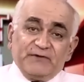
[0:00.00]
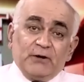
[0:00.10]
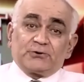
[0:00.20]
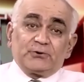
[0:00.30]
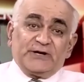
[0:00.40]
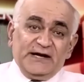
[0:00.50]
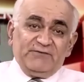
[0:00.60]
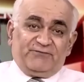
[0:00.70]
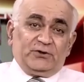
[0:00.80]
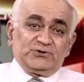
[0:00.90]
Now
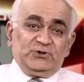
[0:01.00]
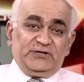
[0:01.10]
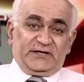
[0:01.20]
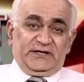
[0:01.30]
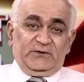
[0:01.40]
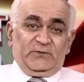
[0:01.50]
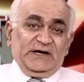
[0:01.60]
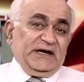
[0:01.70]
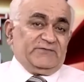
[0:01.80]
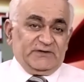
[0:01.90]
today, fortunately,
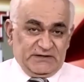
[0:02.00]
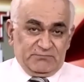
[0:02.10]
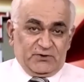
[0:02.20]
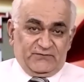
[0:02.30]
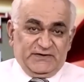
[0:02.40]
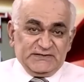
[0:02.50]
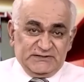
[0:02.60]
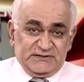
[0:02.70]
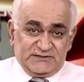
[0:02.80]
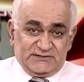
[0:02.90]
we have a number of
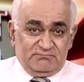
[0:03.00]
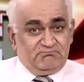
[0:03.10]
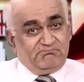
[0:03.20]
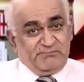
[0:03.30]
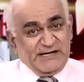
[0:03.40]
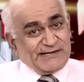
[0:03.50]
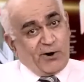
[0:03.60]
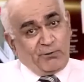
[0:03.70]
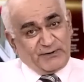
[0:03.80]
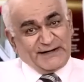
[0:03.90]
assets mm-hmm.
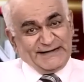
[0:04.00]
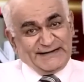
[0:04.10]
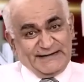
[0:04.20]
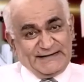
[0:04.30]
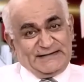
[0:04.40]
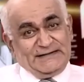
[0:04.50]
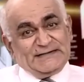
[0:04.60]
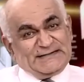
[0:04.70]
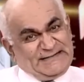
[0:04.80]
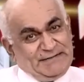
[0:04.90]
being operated
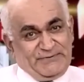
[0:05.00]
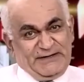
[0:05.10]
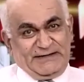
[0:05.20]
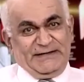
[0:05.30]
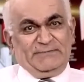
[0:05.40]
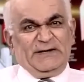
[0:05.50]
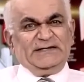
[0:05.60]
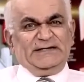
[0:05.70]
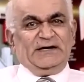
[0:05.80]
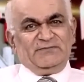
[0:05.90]
separately by the